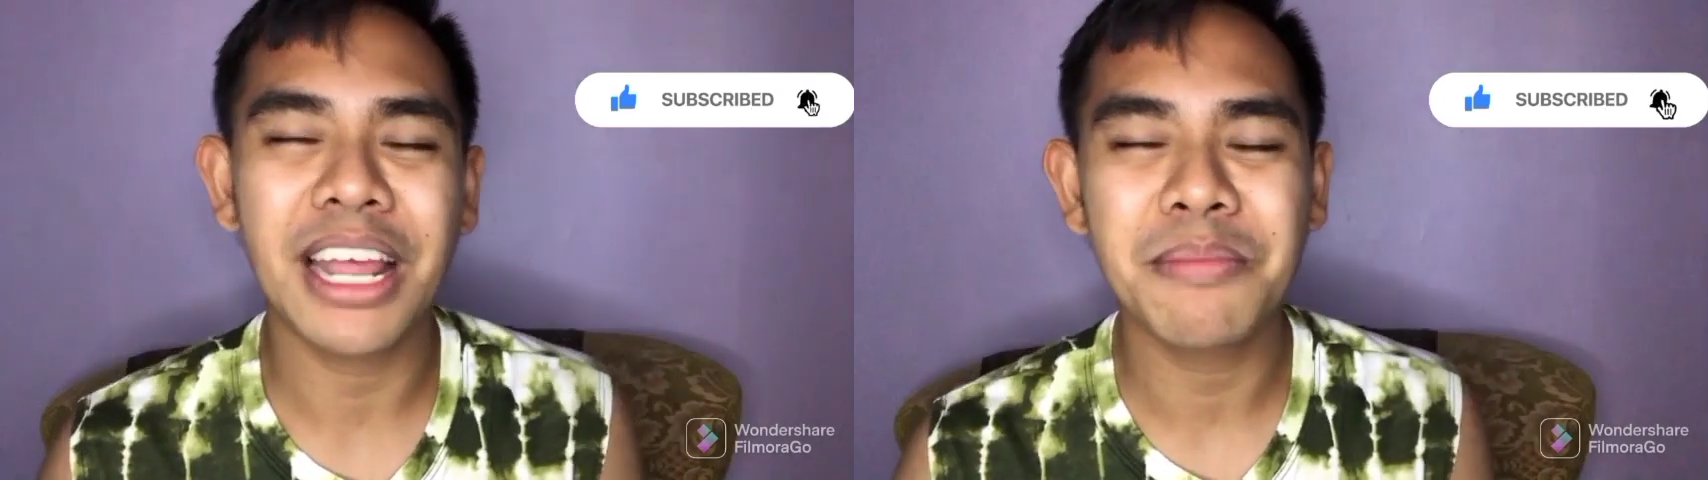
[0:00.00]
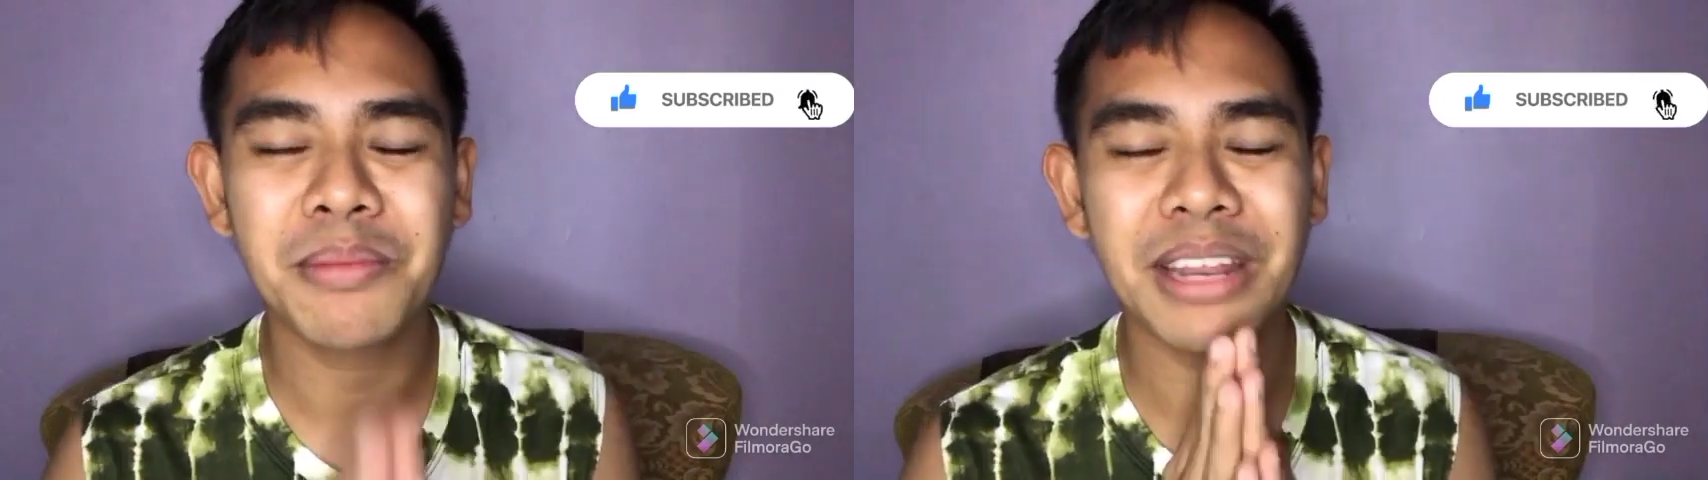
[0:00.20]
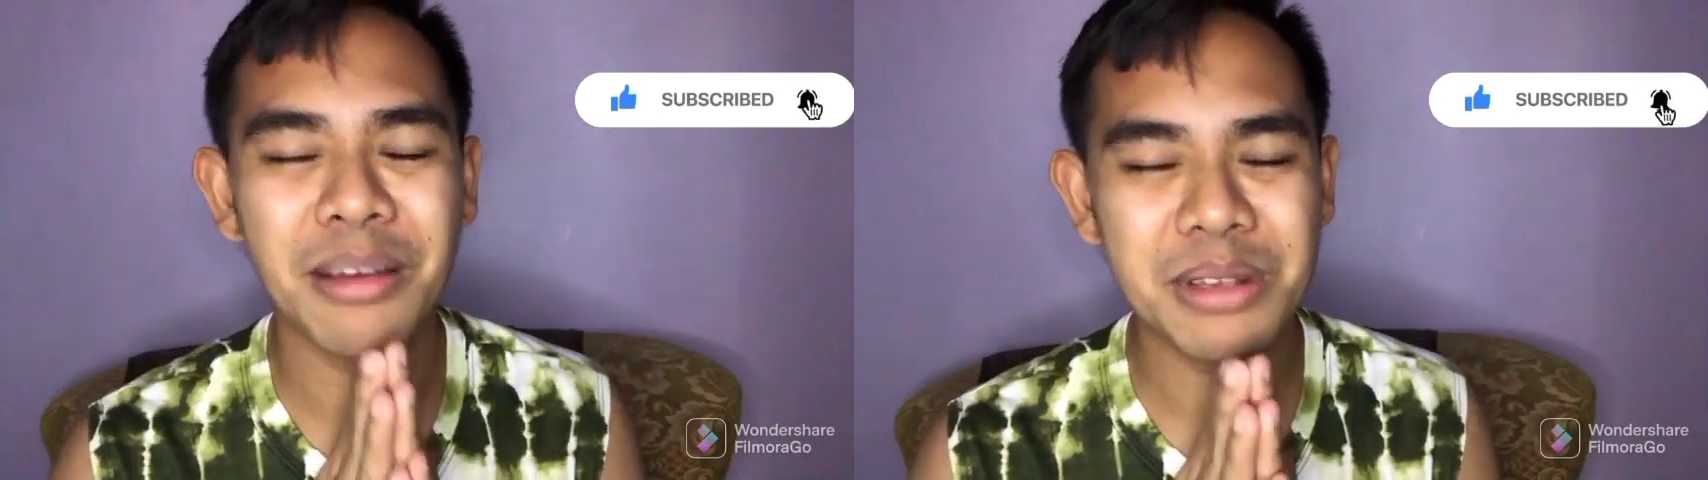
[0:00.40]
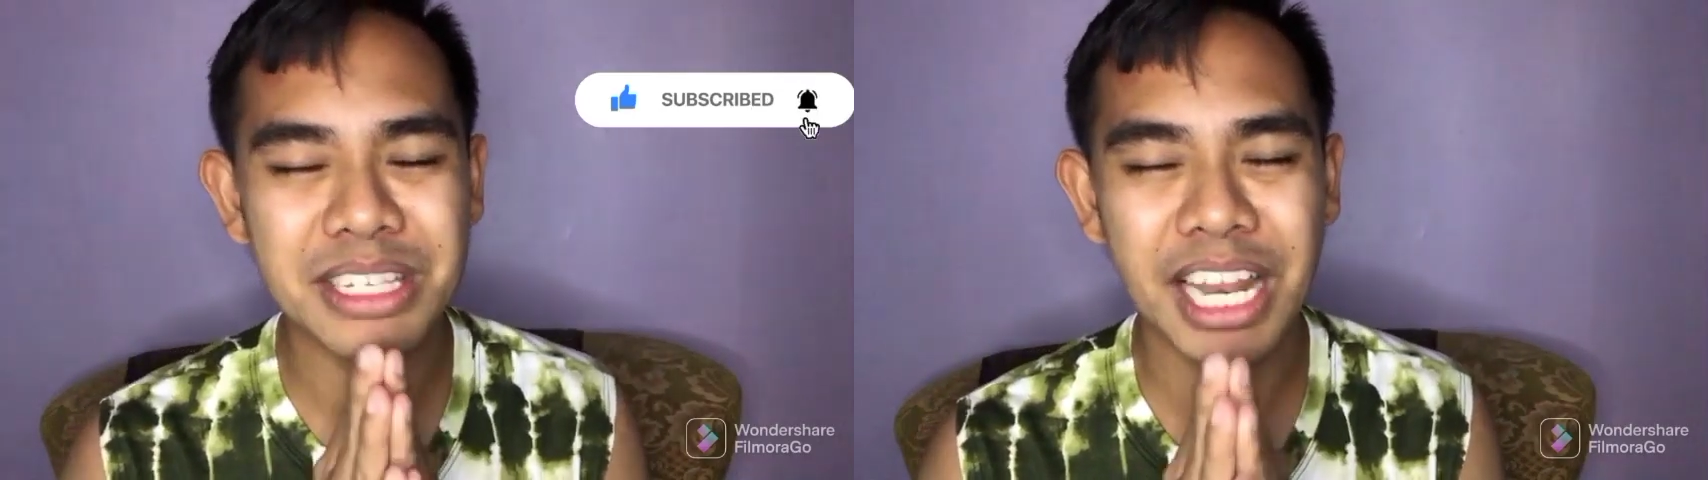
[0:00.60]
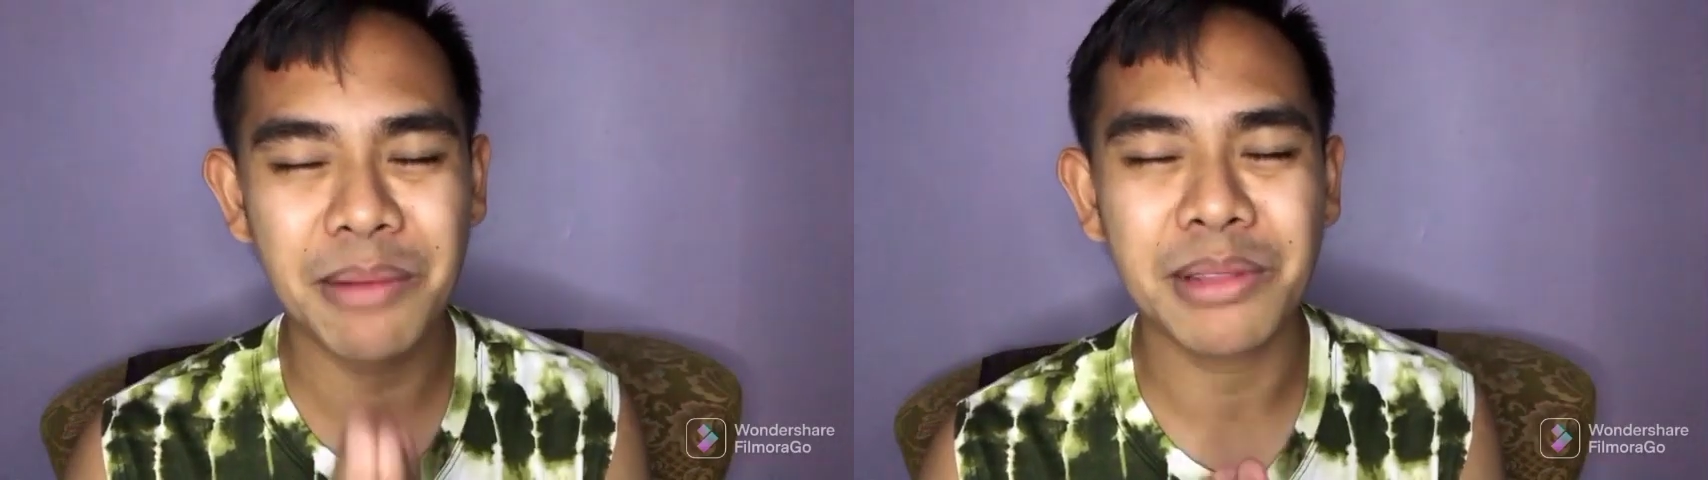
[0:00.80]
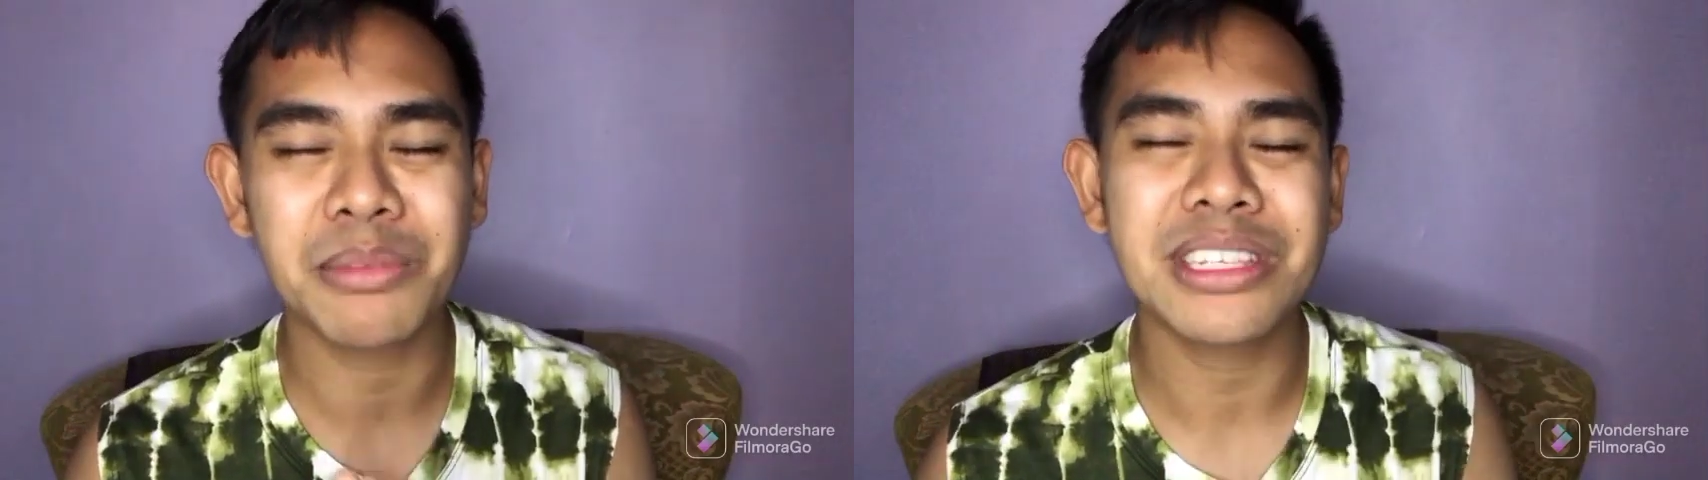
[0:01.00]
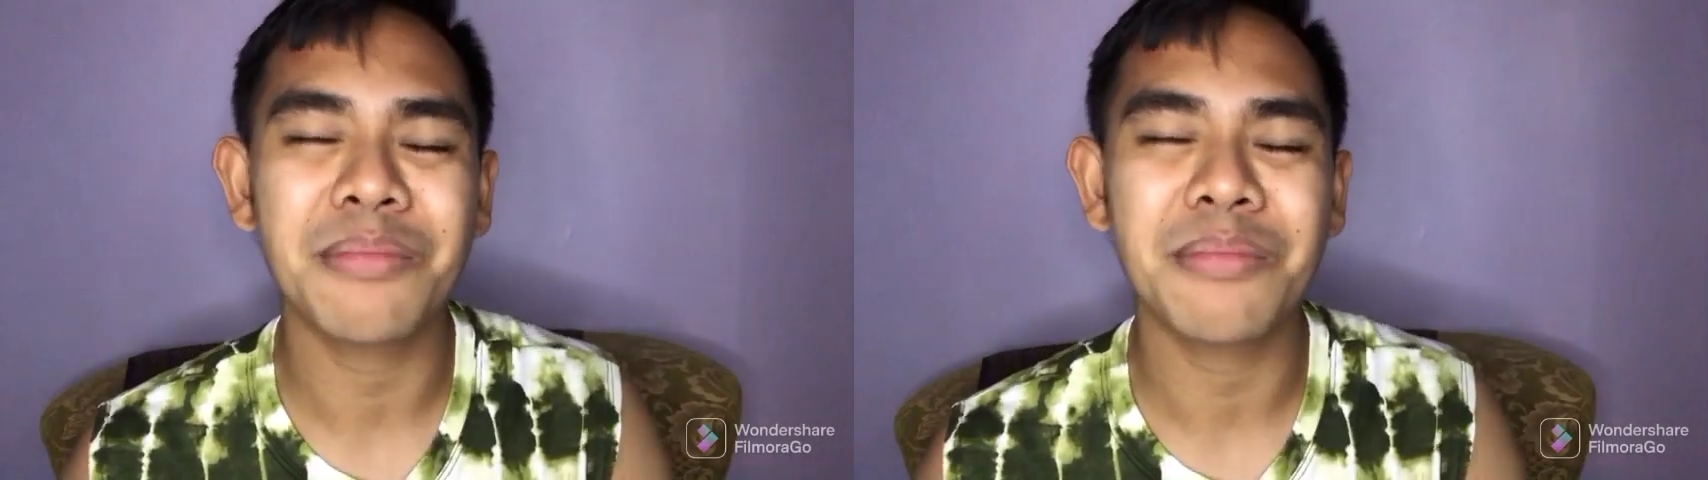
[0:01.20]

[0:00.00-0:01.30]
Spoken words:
Maraming salamat